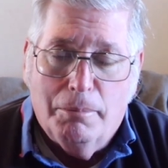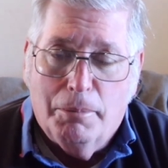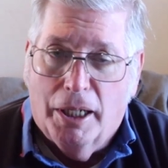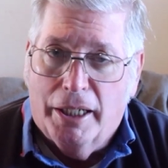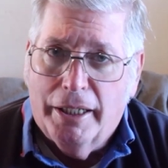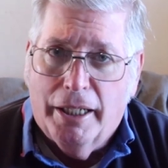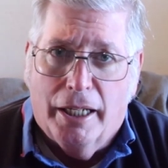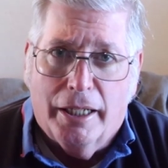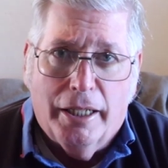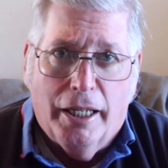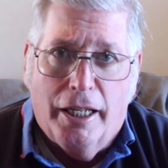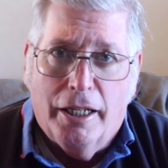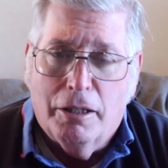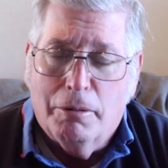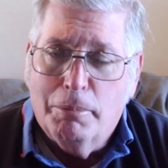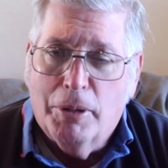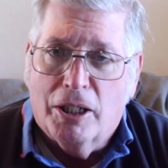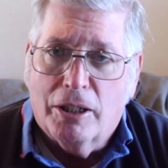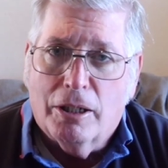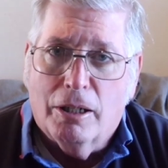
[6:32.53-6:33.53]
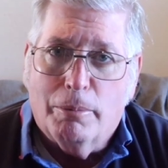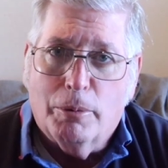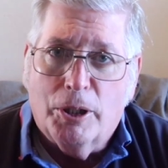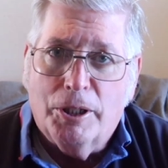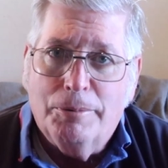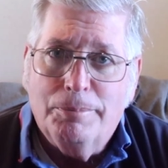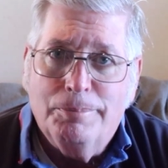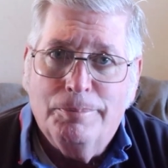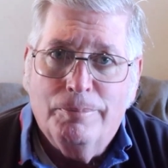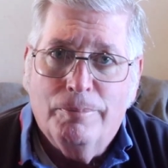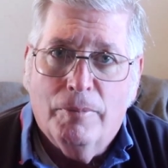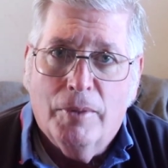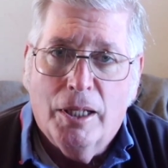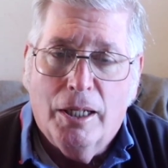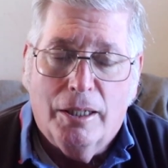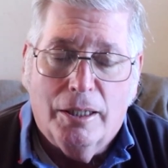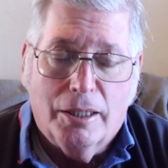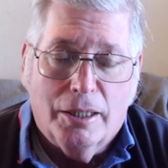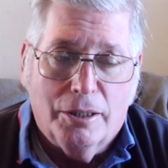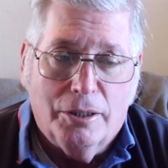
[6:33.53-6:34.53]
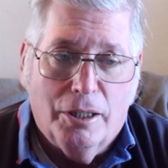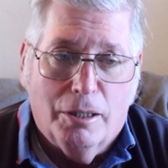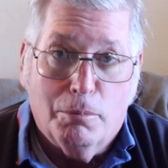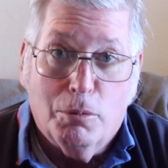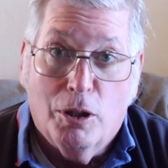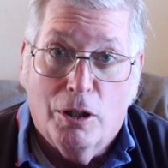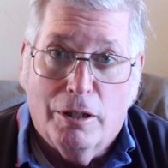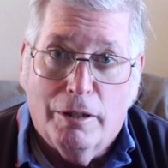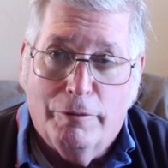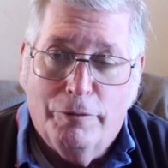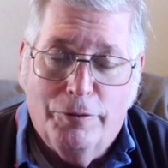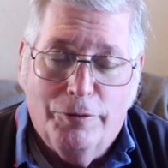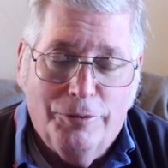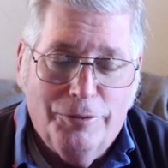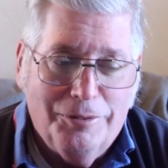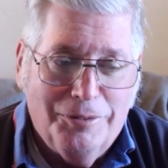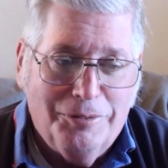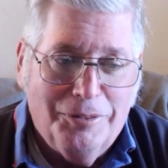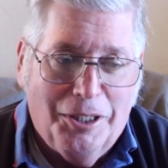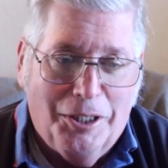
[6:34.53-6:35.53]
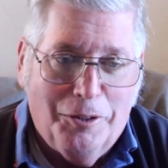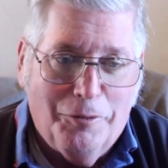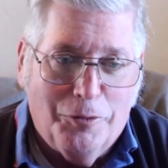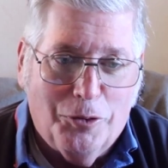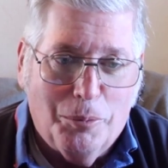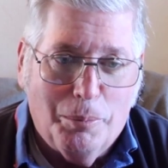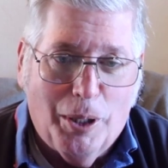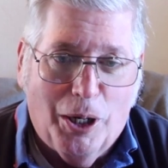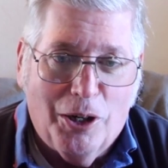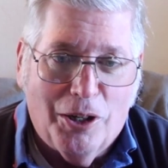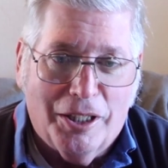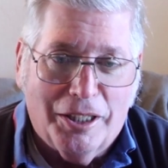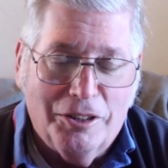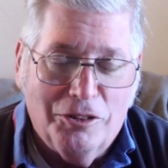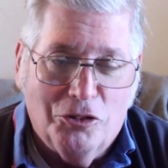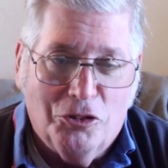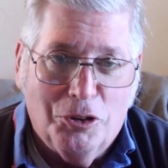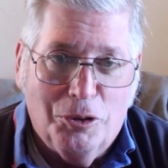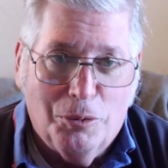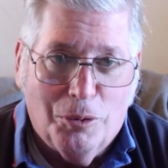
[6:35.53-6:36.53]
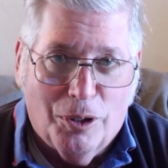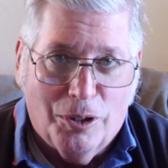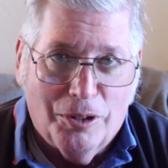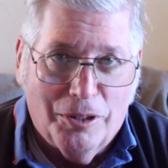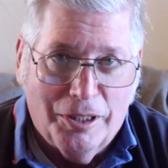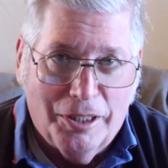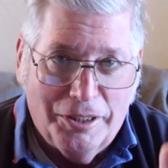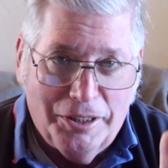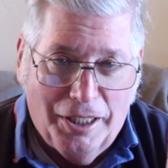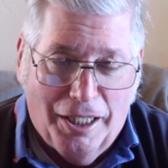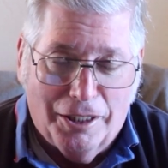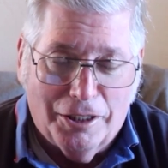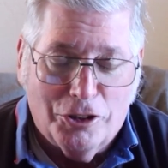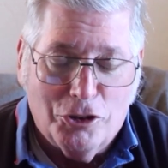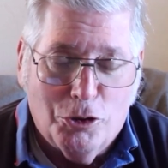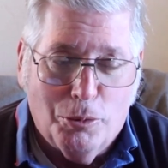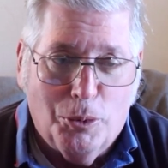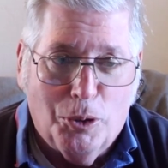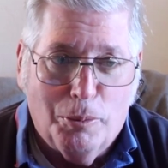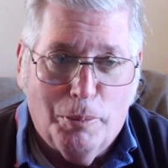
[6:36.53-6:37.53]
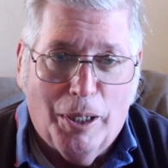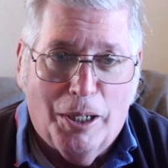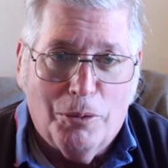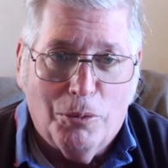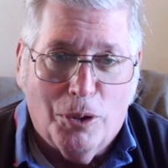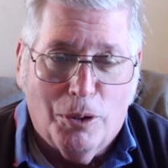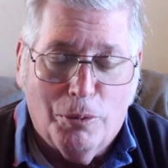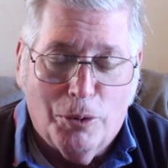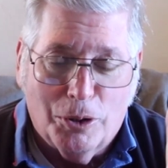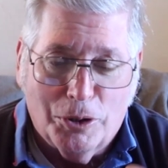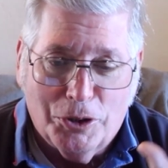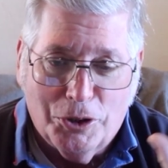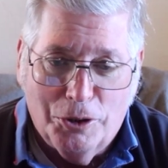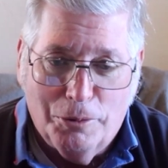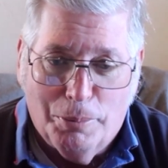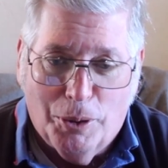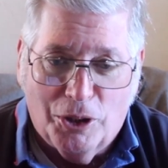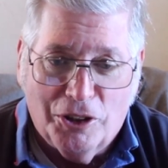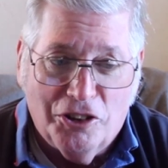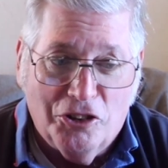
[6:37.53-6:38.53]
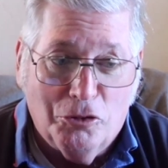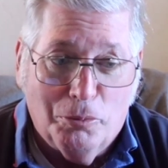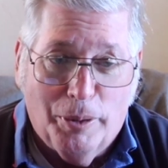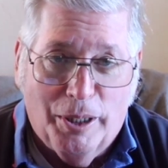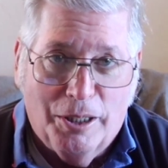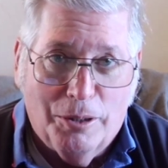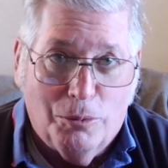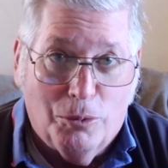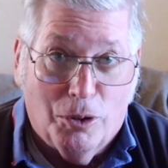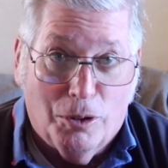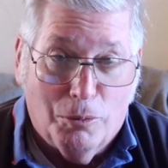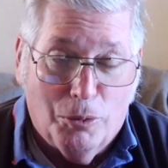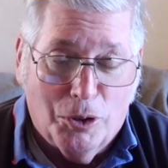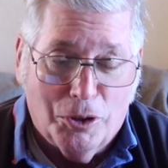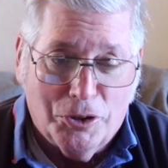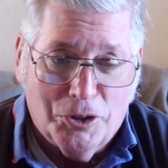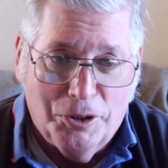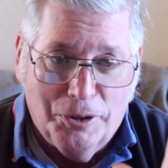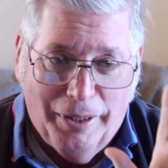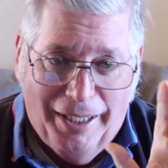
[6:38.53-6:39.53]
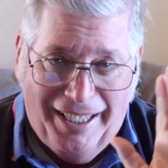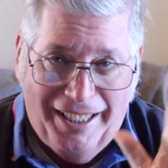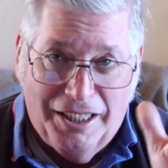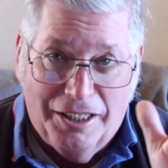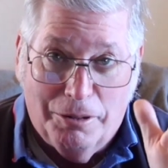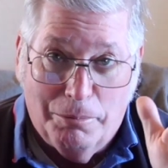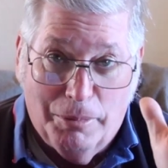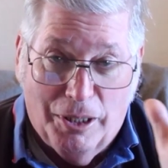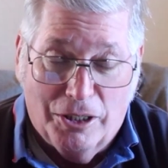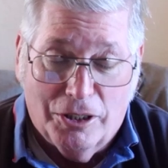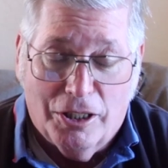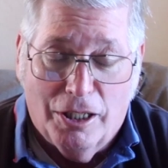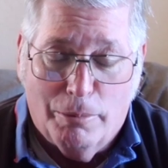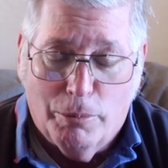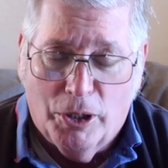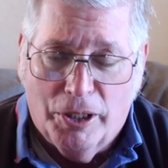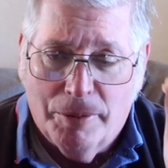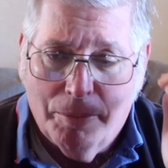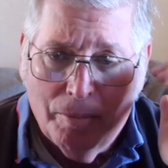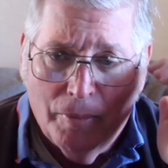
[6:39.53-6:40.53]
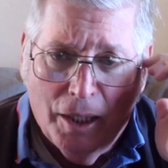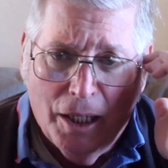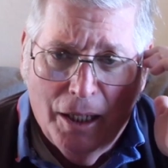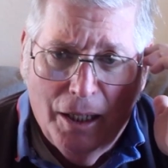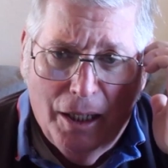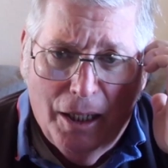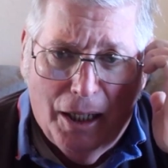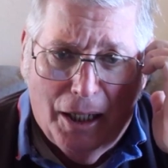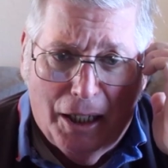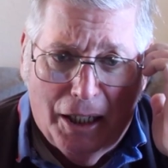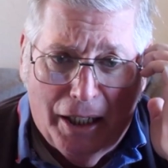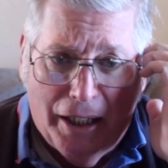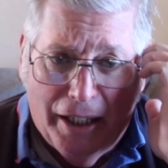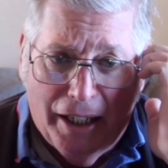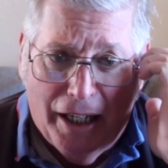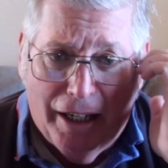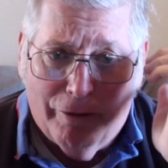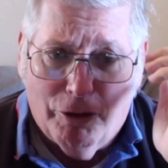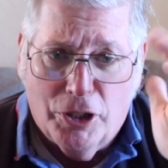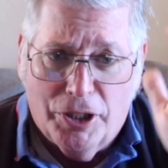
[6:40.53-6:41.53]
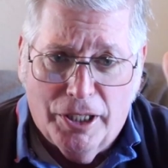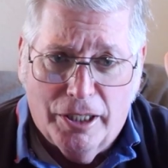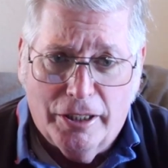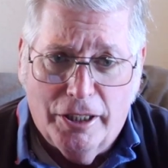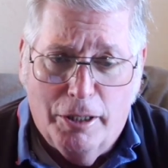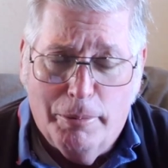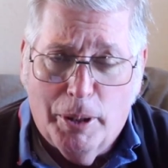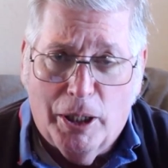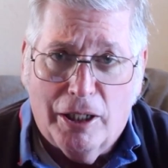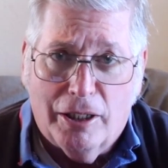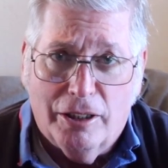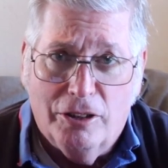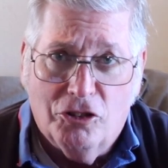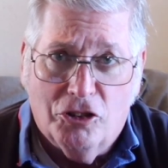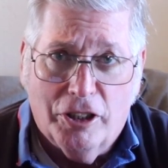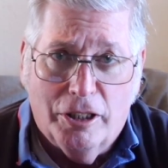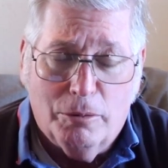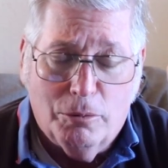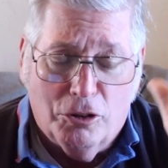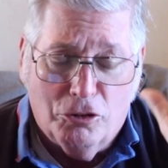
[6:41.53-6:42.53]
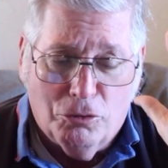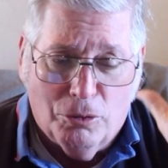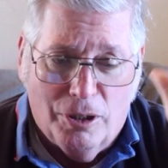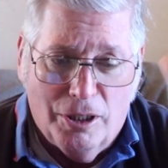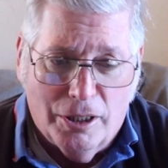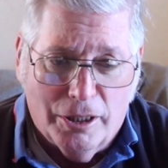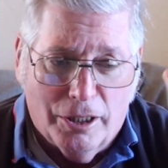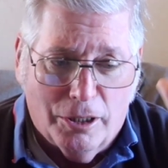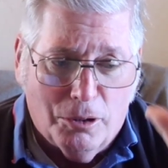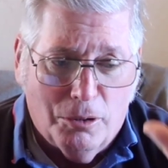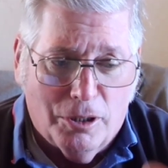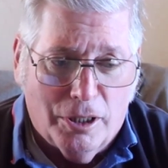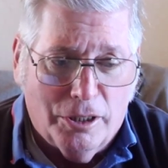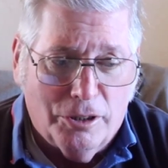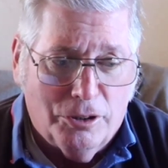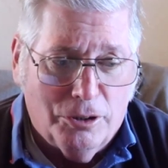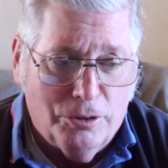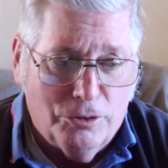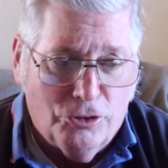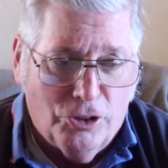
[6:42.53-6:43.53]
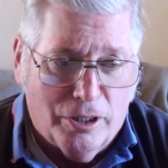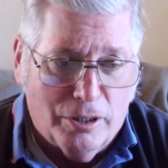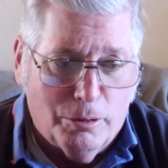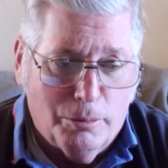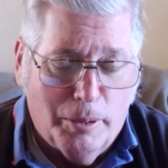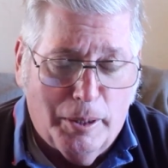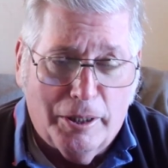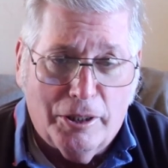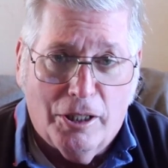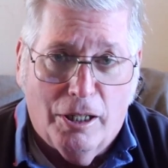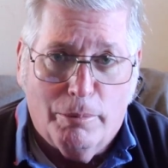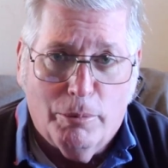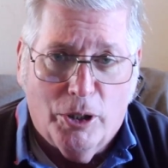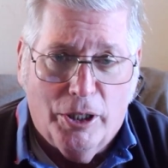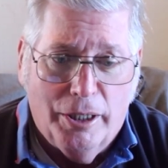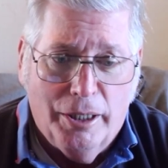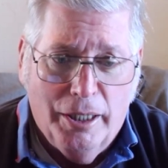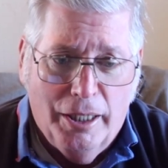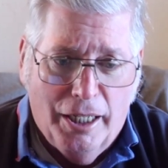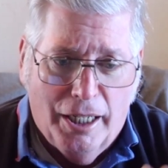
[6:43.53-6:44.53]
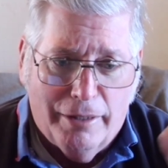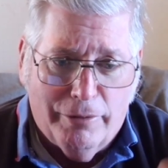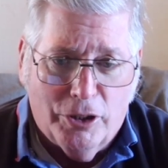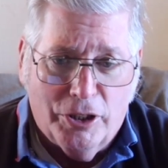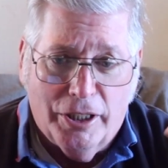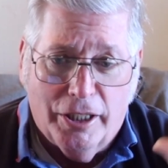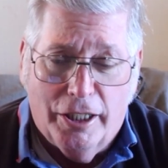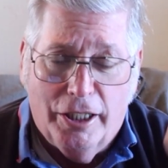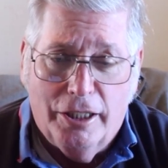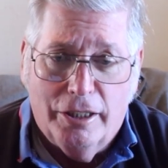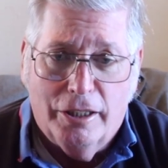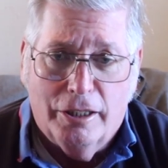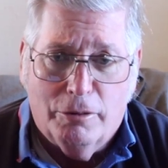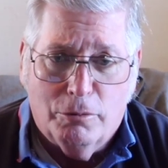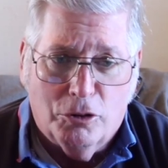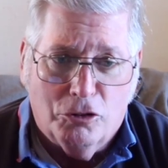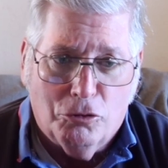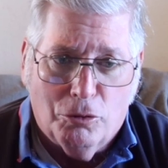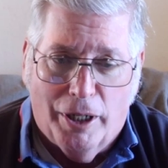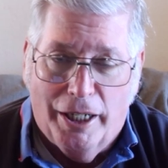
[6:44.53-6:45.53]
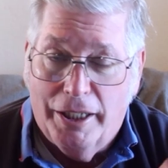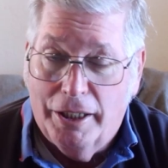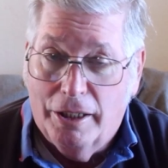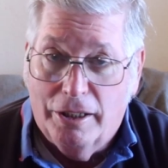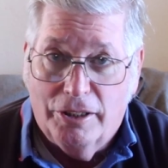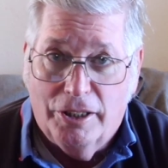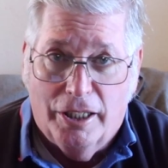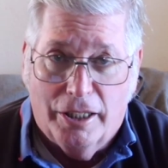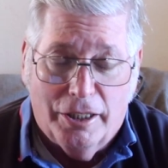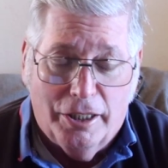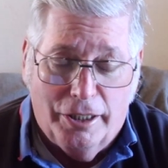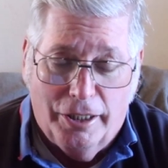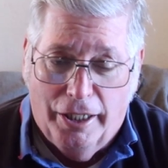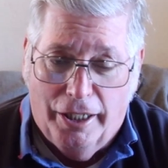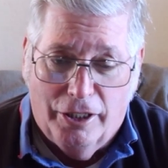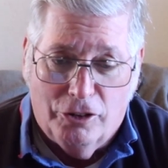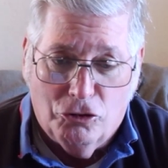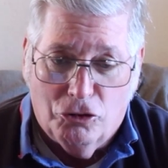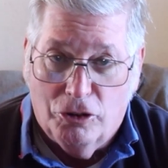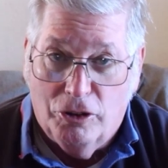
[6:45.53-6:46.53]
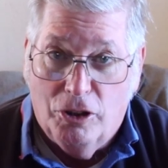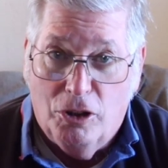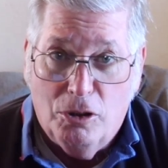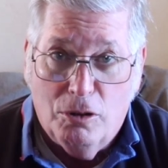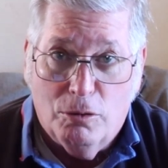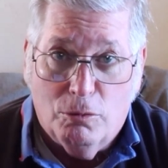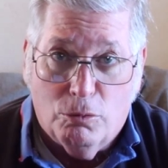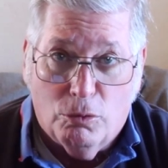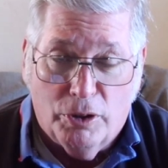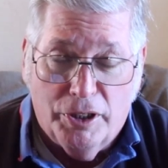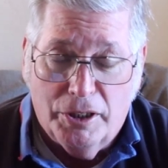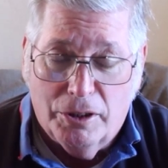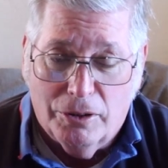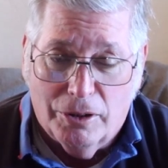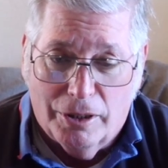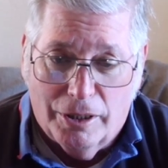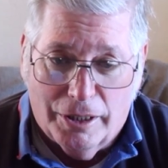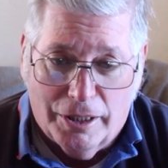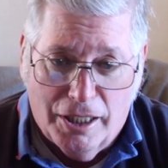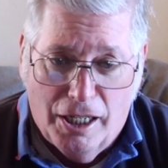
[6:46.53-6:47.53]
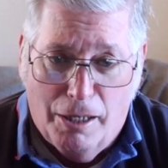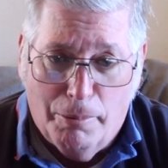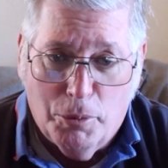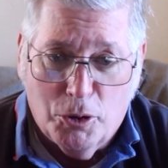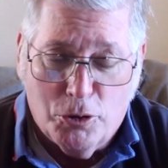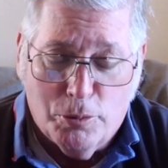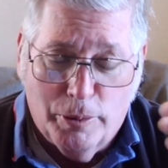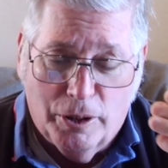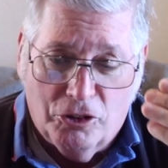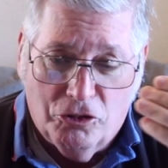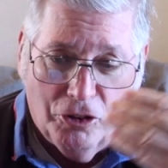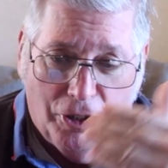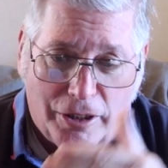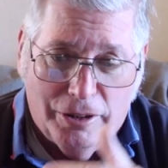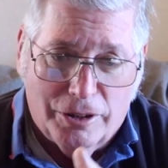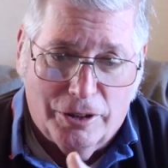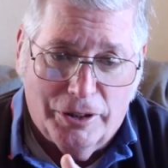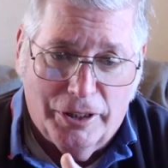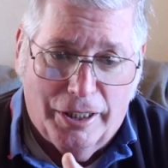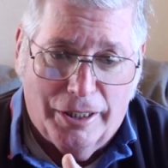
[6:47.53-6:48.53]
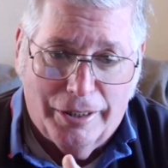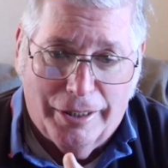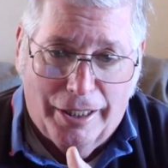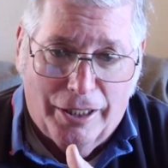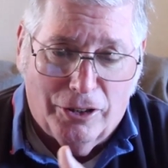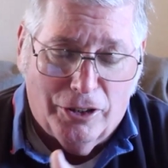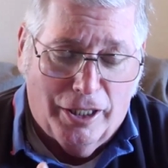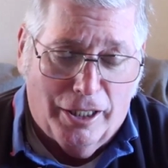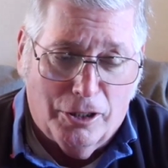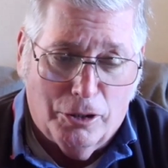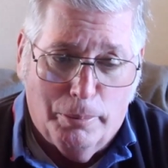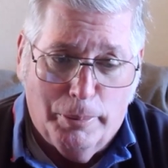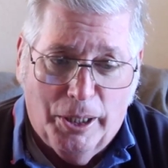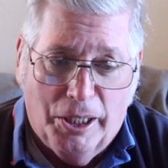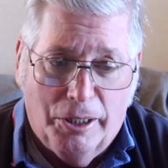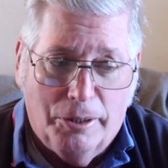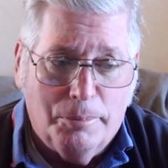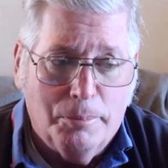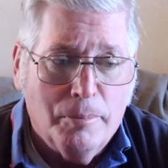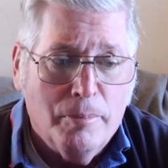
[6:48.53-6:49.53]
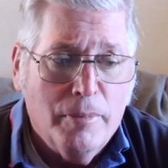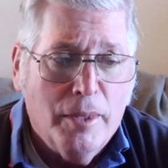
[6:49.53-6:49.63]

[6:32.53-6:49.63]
My dad hated Montgomery. A number of Americans who were knowledgeable about World War II, participated in World War II, hated Montgomery. Everything the Americans did was wrong, according to General Montgomery. Everything he did was right, and yet he has no real accomplishments other than El Alamein.